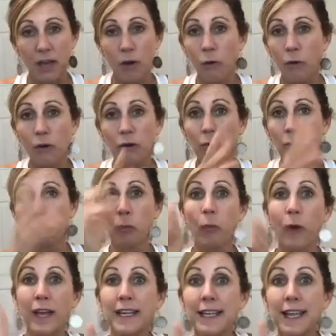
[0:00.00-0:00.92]
Or
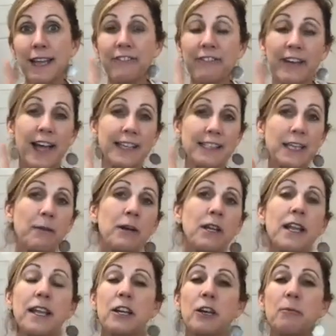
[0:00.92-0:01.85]
one day fast. How
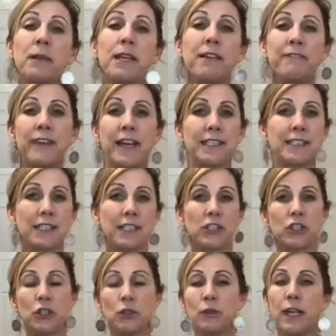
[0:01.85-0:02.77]
about intermittent fasting?
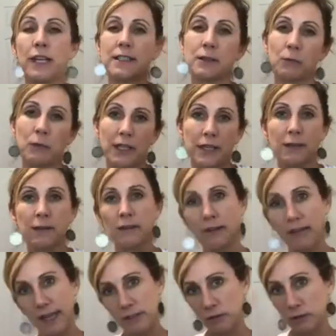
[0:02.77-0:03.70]
Two days a week.
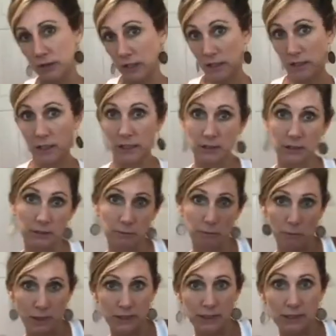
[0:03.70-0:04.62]
I do Sundays
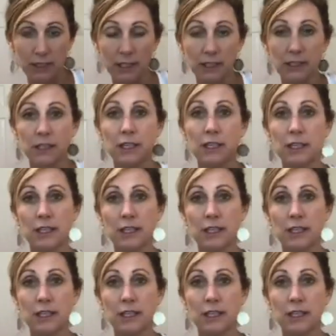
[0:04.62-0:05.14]
and Wednesdays.